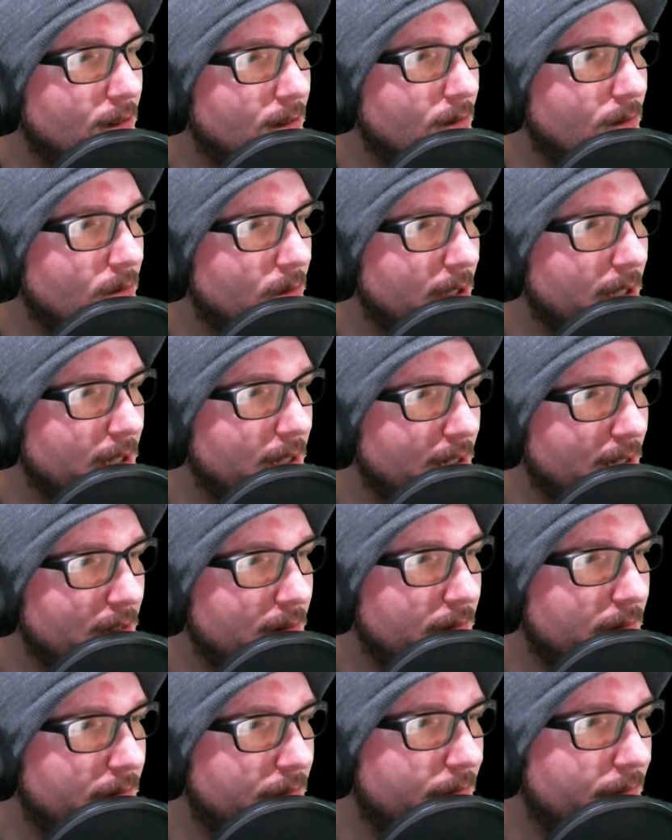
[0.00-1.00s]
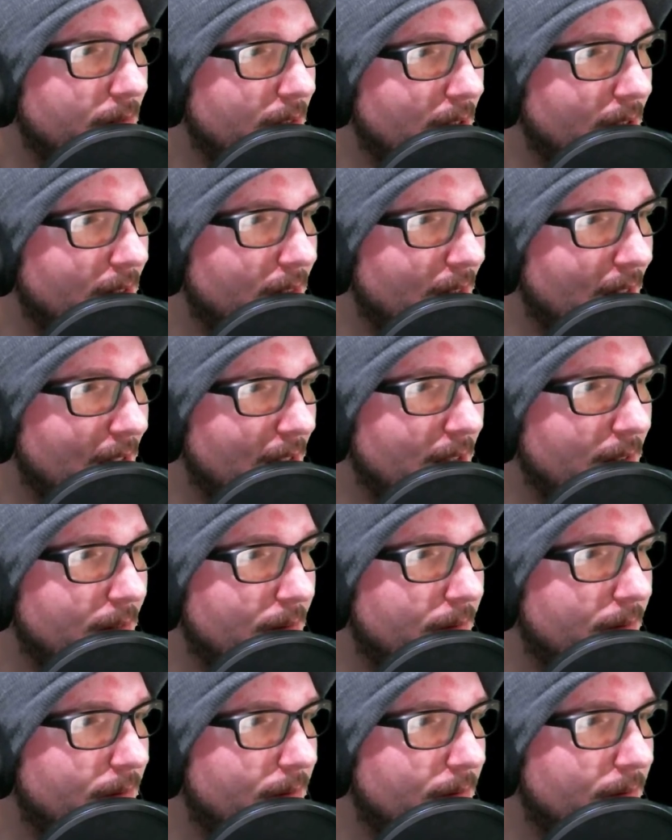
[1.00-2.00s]
live a
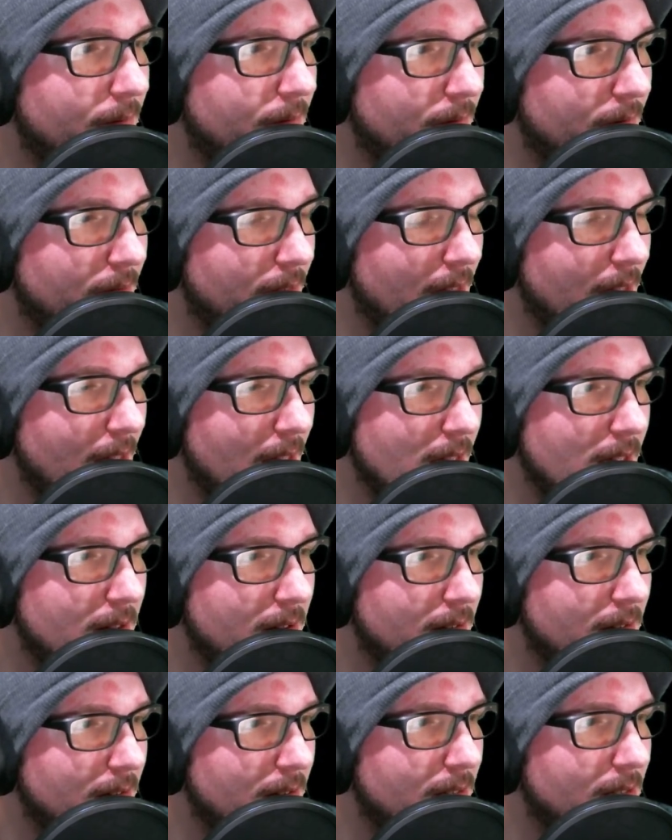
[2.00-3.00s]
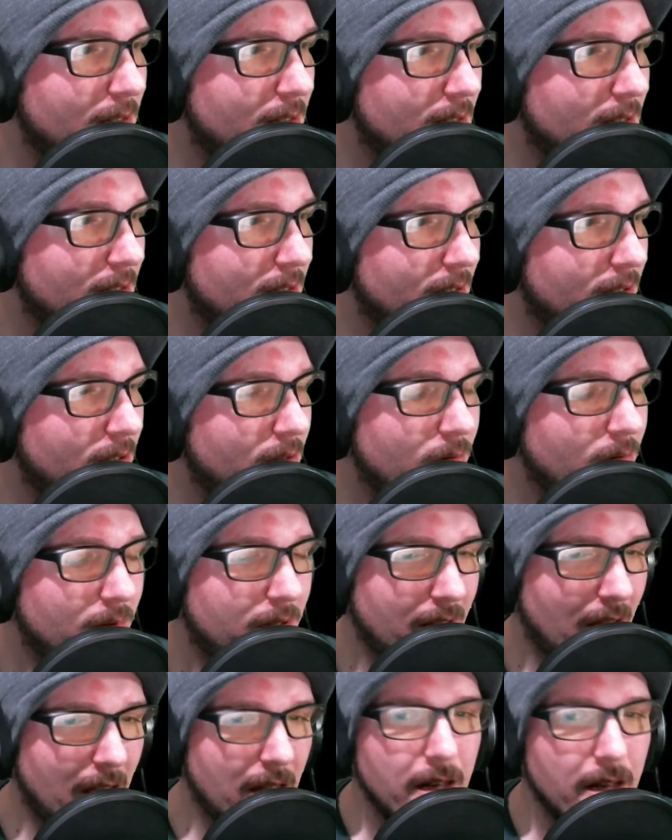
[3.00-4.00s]
life that is
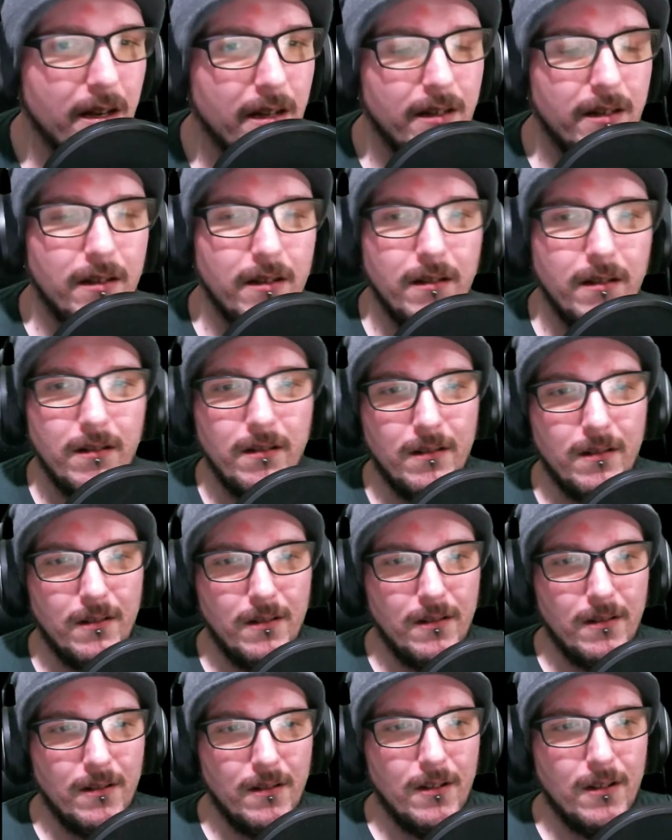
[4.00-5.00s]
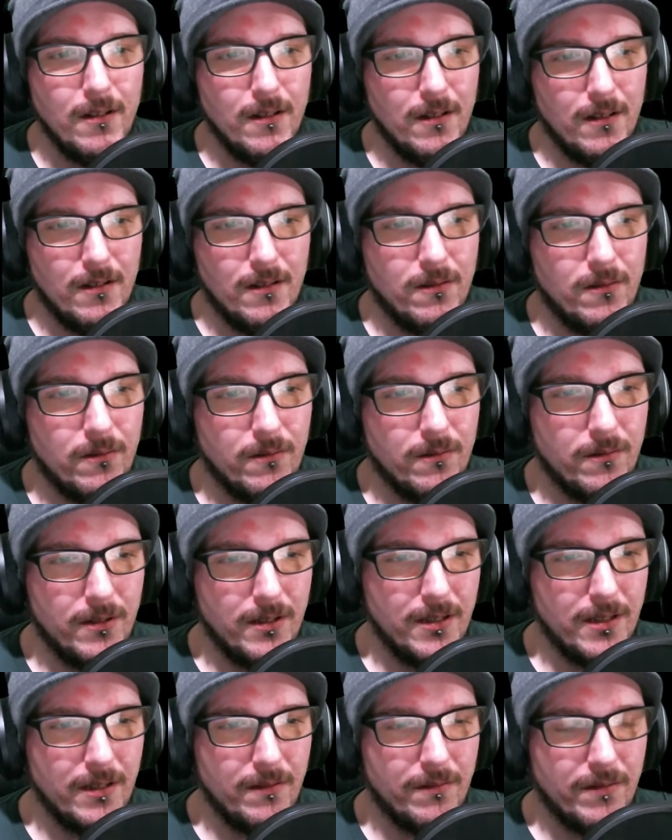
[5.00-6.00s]
two-sided.
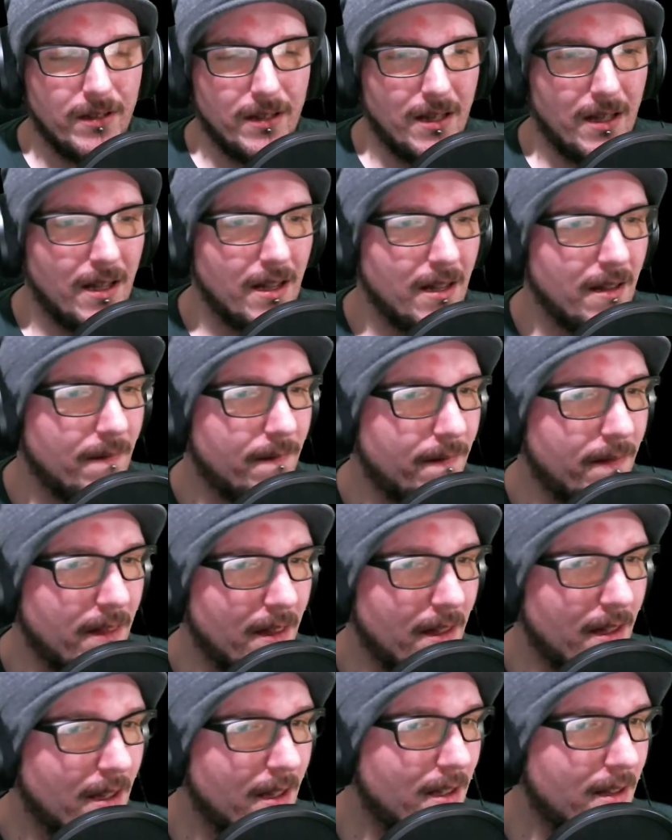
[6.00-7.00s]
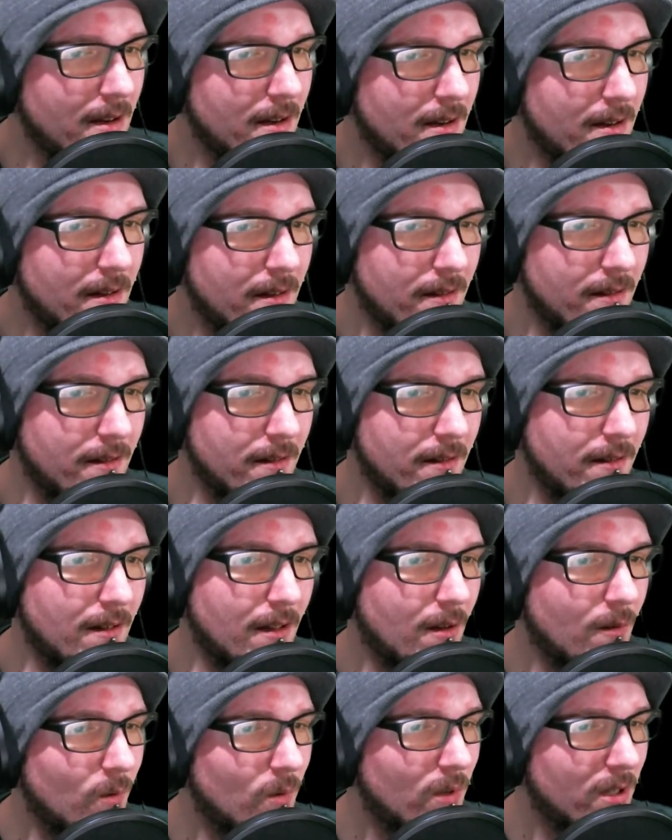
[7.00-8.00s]
We live a life that
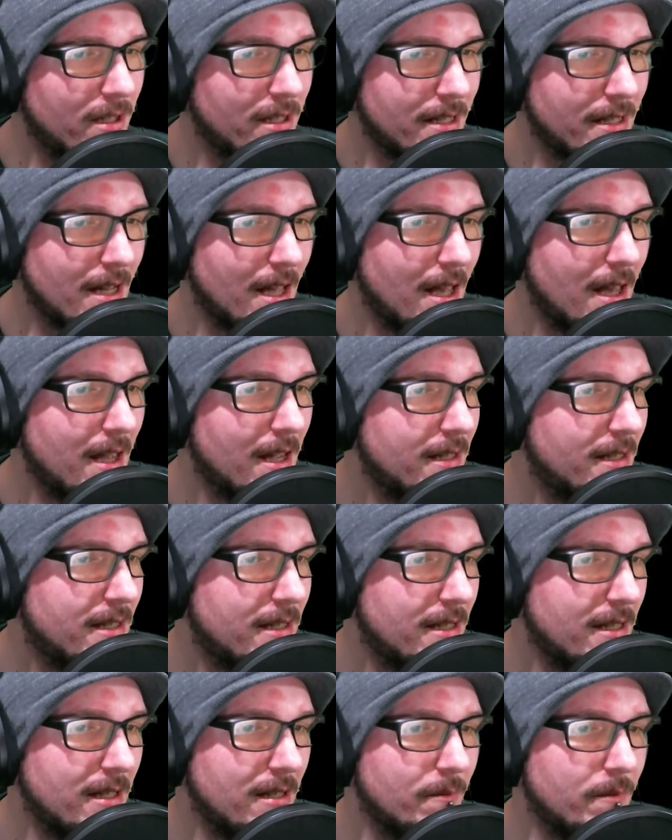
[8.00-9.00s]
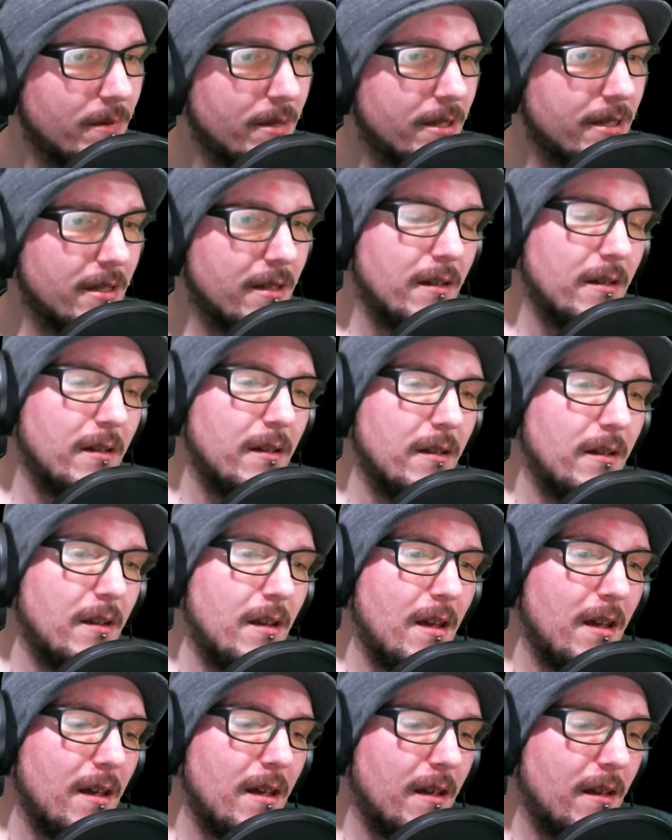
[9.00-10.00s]
on one side seems
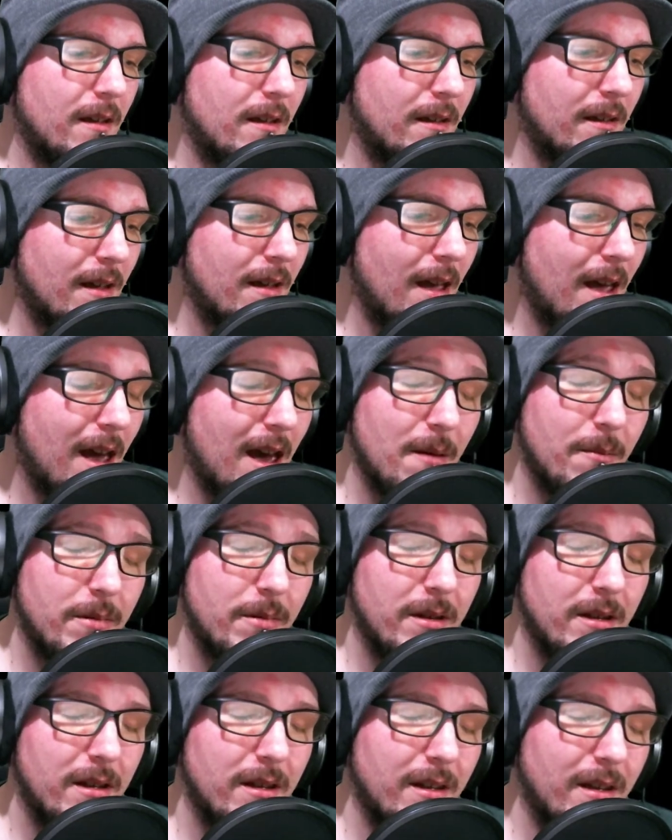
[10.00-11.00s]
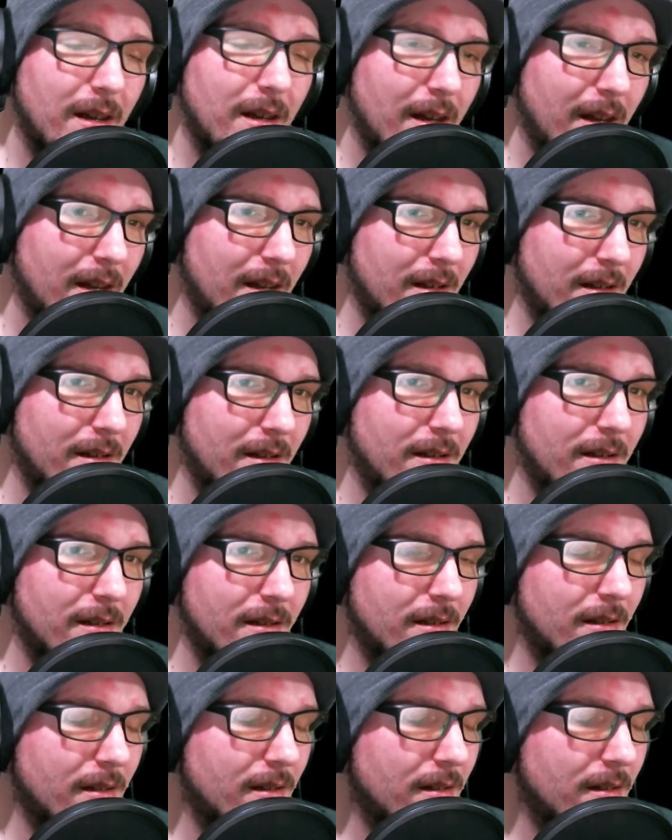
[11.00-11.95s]
happy and